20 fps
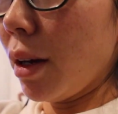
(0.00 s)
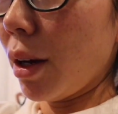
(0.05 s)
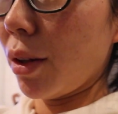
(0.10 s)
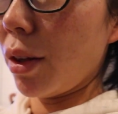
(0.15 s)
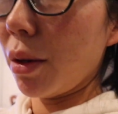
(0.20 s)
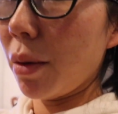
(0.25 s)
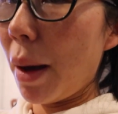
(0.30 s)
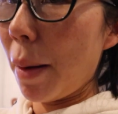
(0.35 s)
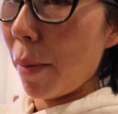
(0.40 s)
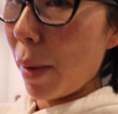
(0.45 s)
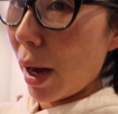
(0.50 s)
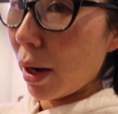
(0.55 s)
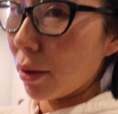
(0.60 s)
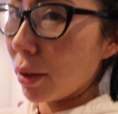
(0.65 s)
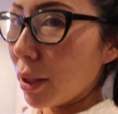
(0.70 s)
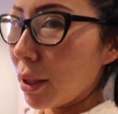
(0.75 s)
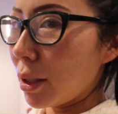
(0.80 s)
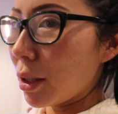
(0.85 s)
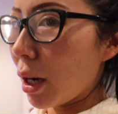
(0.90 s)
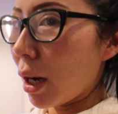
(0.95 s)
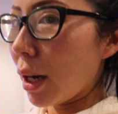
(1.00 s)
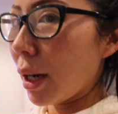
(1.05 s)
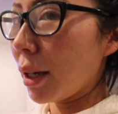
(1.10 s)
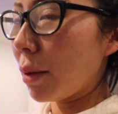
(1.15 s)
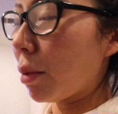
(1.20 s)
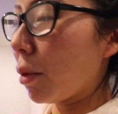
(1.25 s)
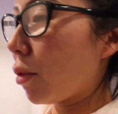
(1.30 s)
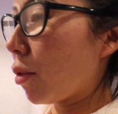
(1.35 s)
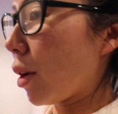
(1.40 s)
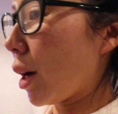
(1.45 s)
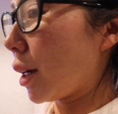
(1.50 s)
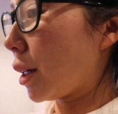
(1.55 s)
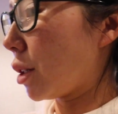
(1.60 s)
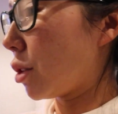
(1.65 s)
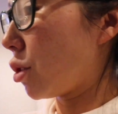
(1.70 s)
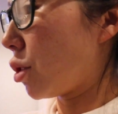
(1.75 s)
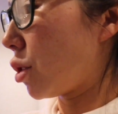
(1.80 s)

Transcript: I think my battery died before I could